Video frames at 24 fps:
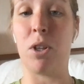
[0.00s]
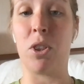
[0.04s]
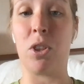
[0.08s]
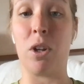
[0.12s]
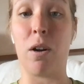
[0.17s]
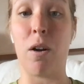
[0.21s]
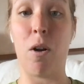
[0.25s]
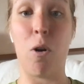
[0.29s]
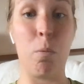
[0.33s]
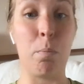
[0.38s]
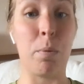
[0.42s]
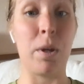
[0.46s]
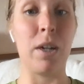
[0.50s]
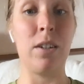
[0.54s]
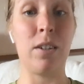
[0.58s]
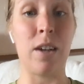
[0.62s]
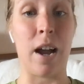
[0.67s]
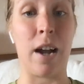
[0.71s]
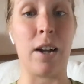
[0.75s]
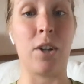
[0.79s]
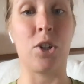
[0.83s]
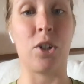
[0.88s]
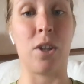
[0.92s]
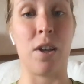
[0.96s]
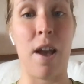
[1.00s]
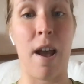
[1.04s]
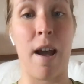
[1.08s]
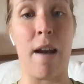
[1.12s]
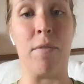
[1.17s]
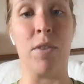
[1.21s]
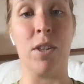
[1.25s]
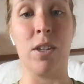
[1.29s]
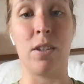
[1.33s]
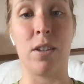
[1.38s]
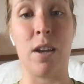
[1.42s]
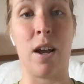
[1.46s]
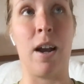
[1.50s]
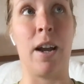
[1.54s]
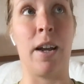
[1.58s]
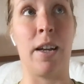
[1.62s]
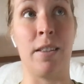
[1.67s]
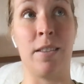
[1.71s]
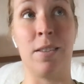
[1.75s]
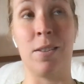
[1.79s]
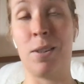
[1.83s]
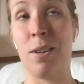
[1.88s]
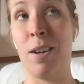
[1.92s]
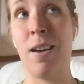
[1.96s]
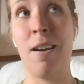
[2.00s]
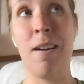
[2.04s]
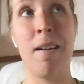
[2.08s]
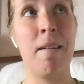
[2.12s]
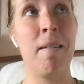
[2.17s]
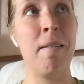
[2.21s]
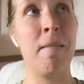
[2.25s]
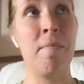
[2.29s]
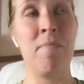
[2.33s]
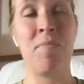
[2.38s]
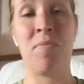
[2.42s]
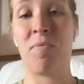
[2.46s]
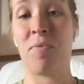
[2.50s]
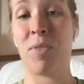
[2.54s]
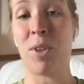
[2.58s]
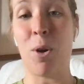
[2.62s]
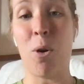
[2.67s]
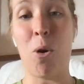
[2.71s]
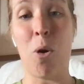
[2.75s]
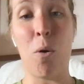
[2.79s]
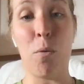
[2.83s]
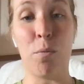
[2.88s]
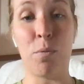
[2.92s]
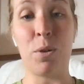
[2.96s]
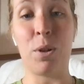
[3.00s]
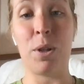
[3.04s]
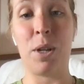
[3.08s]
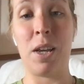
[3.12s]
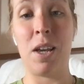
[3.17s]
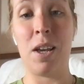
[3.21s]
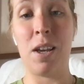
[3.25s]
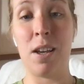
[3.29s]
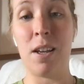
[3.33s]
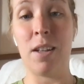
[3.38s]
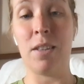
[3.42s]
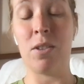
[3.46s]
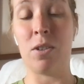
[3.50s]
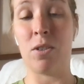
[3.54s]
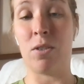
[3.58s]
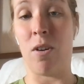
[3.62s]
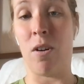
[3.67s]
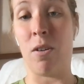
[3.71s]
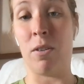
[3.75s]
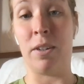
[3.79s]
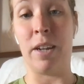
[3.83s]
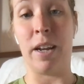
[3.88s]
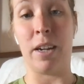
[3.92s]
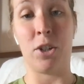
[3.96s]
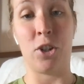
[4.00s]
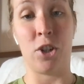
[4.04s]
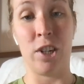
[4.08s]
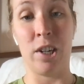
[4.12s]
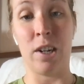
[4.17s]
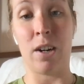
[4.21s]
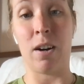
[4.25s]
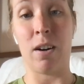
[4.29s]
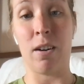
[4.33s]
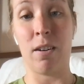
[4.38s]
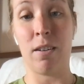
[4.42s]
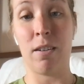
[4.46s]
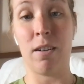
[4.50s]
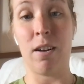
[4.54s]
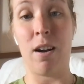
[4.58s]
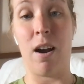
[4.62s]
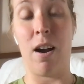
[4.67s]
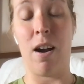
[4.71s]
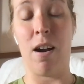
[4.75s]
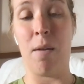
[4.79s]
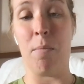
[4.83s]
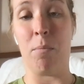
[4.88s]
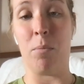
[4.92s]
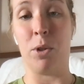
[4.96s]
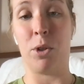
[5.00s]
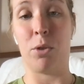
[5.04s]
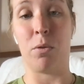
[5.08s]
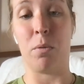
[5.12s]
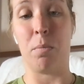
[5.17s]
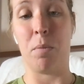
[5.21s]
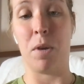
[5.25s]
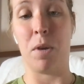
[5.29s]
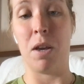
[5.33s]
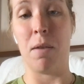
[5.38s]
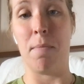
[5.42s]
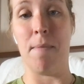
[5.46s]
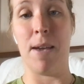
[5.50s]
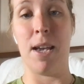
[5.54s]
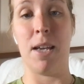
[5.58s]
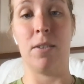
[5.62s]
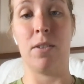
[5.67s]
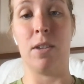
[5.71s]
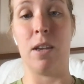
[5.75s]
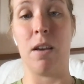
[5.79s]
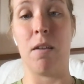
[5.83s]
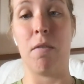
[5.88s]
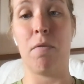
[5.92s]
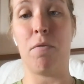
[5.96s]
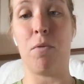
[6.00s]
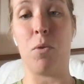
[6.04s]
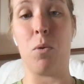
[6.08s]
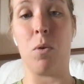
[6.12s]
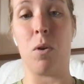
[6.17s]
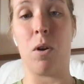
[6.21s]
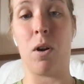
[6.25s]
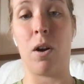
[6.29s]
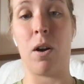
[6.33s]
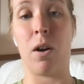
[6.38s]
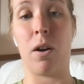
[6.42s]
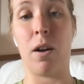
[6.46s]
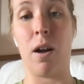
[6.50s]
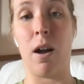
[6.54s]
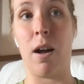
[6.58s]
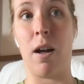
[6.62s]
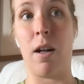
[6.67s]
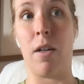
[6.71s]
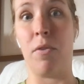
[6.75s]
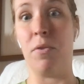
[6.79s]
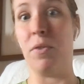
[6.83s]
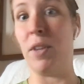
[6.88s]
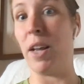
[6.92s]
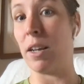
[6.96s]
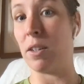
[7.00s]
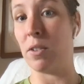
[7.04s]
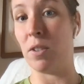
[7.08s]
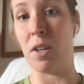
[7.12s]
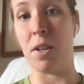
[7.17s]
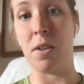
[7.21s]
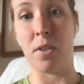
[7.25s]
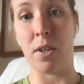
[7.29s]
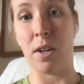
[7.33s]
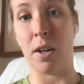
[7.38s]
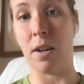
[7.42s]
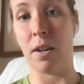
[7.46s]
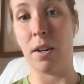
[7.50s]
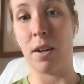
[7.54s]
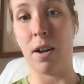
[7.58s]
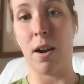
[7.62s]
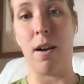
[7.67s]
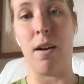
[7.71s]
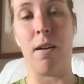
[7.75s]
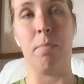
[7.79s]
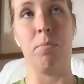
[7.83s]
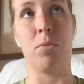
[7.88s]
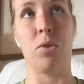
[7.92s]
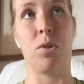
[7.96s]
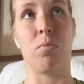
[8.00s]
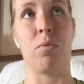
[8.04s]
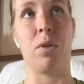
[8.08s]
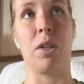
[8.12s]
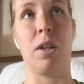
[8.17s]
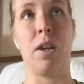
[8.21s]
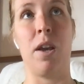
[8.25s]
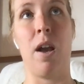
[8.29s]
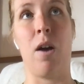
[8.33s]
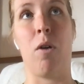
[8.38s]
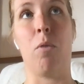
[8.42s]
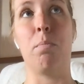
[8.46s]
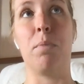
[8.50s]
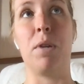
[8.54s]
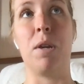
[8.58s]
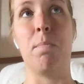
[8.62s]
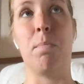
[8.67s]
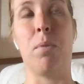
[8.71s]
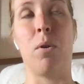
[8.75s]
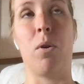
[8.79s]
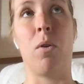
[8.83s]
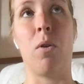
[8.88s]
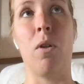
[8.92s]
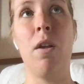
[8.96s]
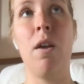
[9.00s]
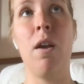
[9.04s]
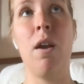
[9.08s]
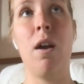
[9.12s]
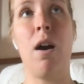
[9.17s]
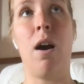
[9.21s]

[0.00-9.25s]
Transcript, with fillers: but they're hoping to actually have the signs hopefully installed next year, which would be amazing for next season to really help people